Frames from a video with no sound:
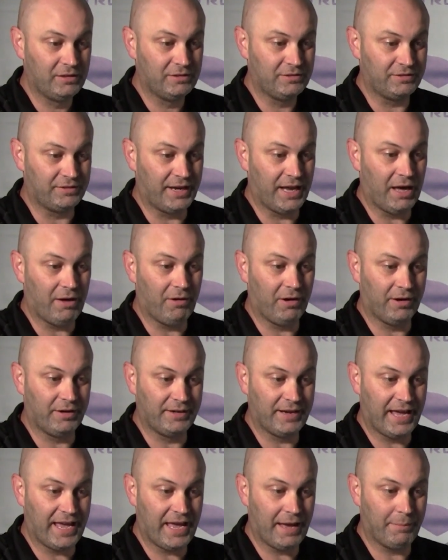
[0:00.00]
So now our
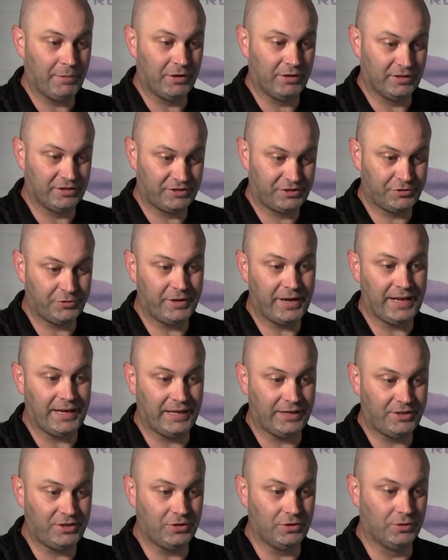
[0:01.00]
diameter is
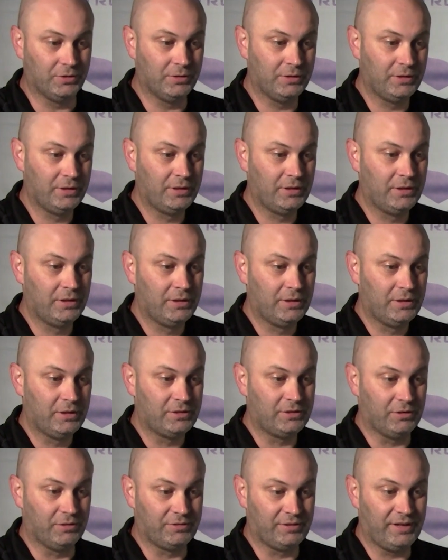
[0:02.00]
382.
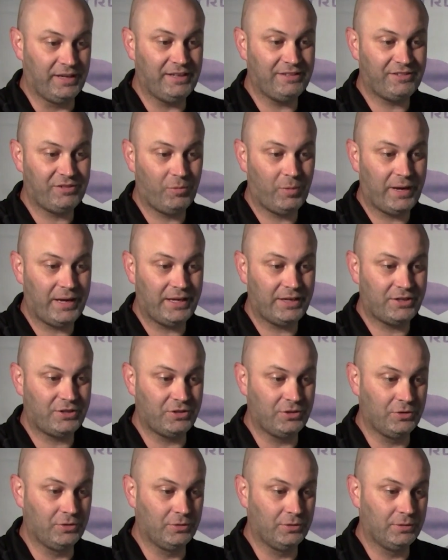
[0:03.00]
So it's an easy way
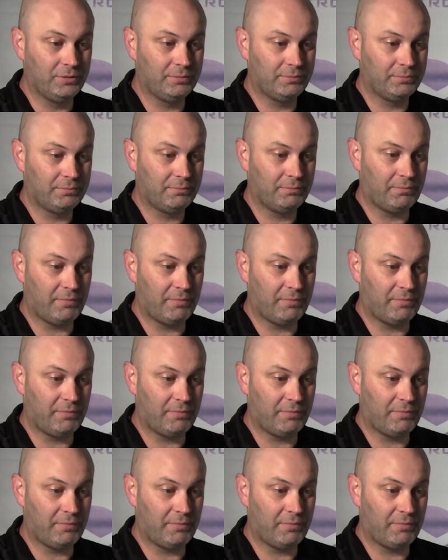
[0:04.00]
to